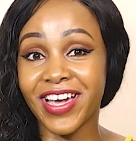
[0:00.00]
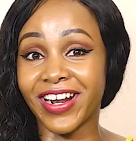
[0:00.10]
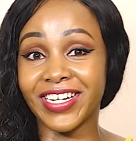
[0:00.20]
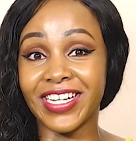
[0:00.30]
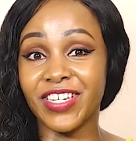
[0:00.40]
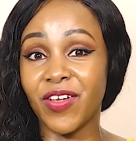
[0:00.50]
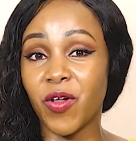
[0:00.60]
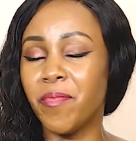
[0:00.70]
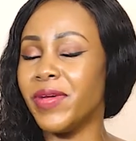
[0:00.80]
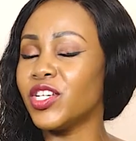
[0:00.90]
character
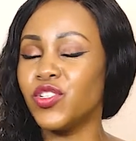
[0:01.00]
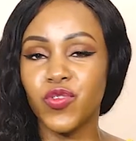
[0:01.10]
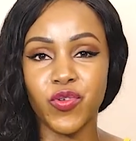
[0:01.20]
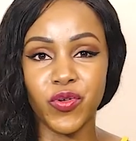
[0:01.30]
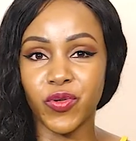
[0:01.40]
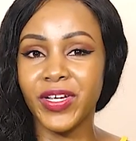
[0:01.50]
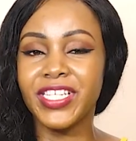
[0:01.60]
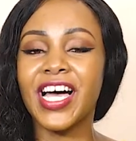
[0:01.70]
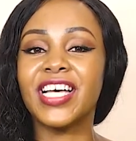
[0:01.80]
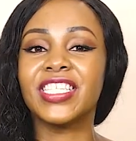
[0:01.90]
development. No, no, no.
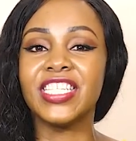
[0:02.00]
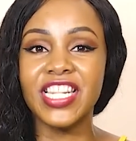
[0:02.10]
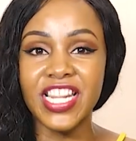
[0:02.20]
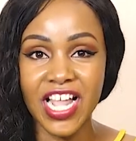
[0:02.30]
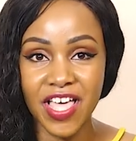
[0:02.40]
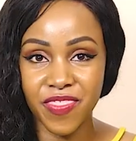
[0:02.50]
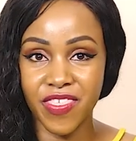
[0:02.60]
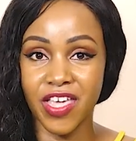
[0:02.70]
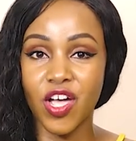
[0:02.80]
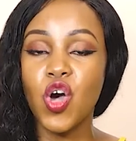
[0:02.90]
It has
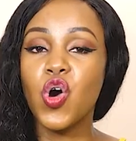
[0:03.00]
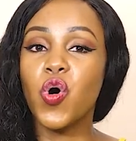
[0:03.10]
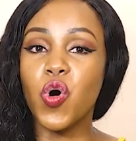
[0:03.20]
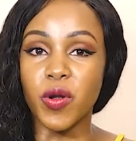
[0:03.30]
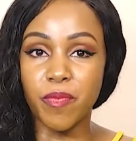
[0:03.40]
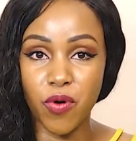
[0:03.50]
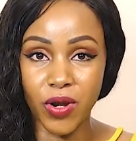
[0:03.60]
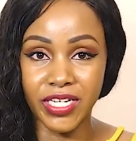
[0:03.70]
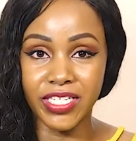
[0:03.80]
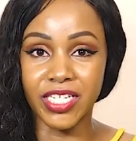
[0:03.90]
nothing on
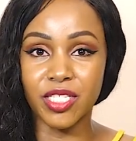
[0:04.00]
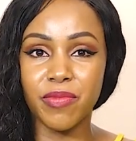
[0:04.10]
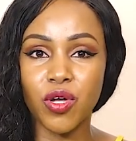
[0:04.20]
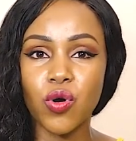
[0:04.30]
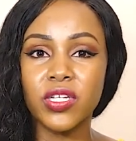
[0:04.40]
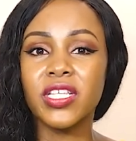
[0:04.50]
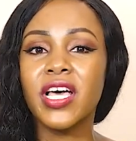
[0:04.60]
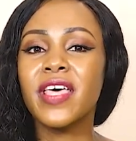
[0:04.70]
politics because